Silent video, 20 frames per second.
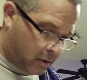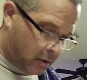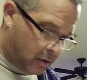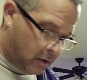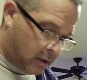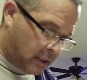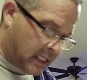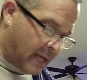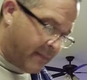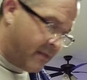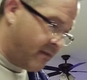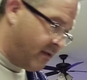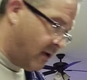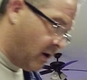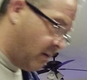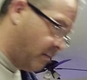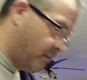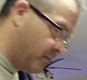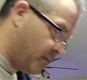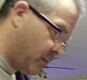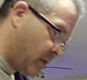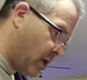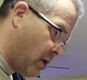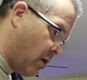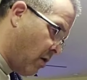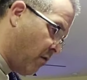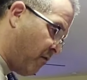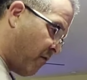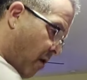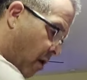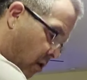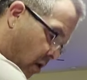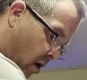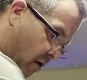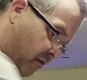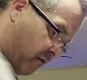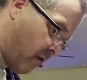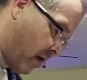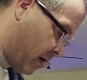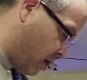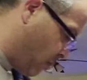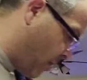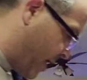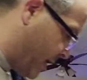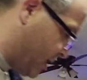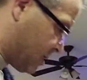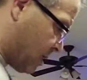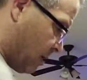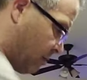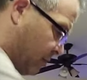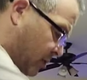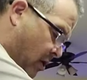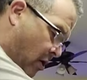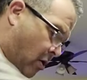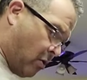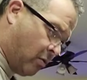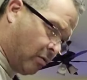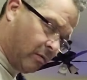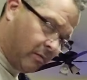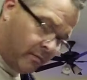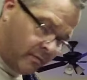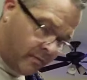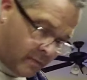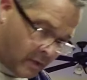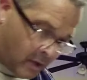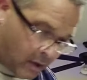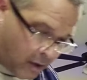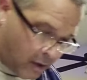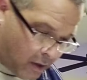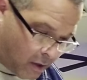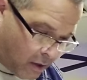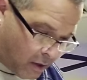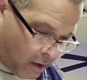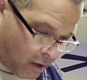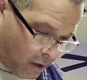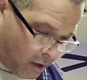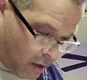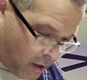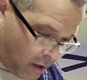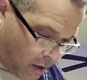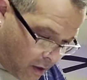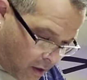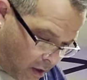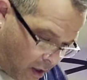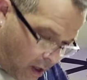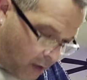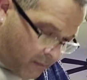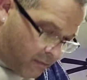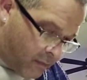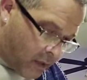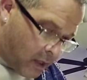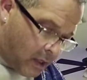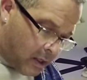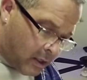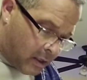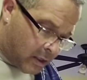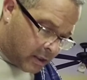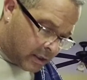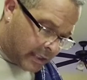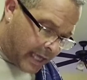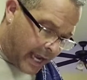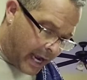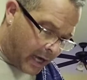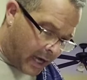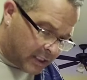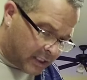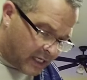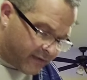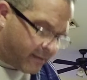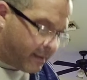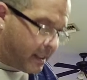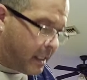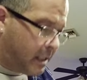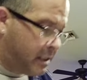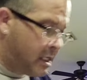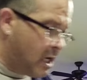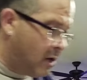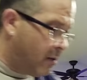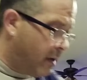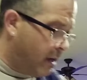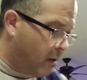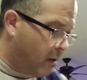Some of them, you know, fall off right away. Some don't. So how's everybody doing